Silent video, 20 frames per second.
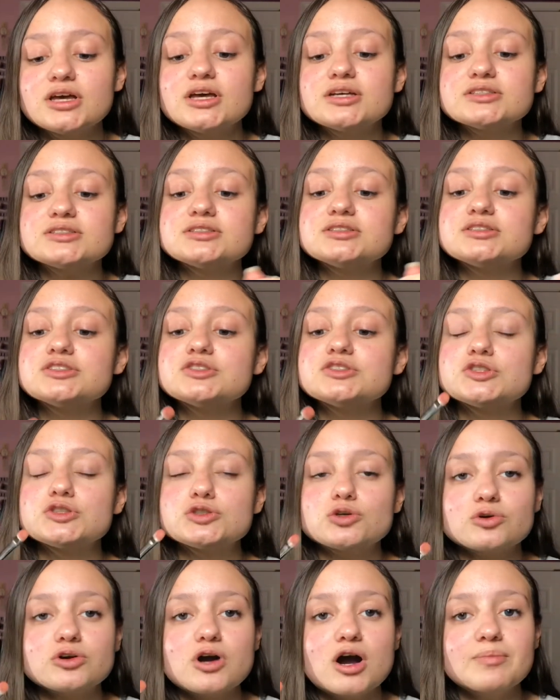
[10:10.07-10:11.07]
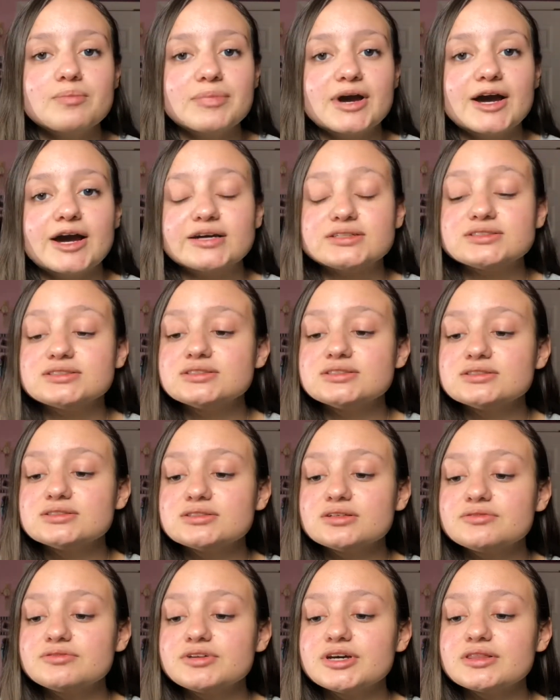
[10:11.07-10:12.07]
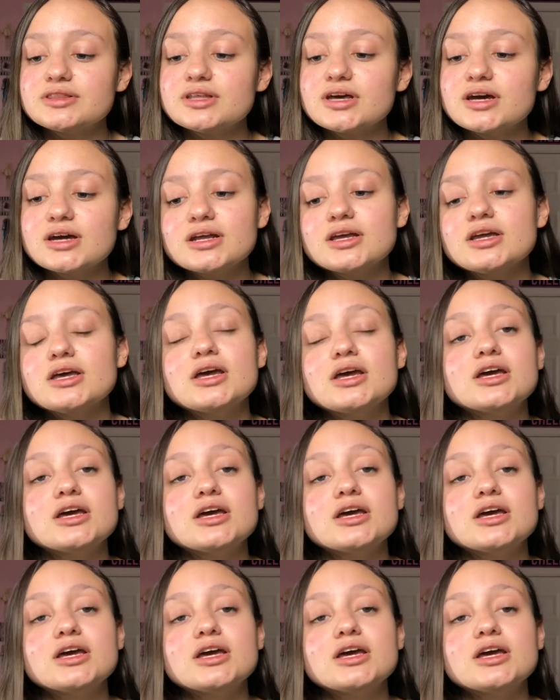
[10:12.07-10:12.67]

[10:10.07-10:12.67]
since it's so compact and stuff like that.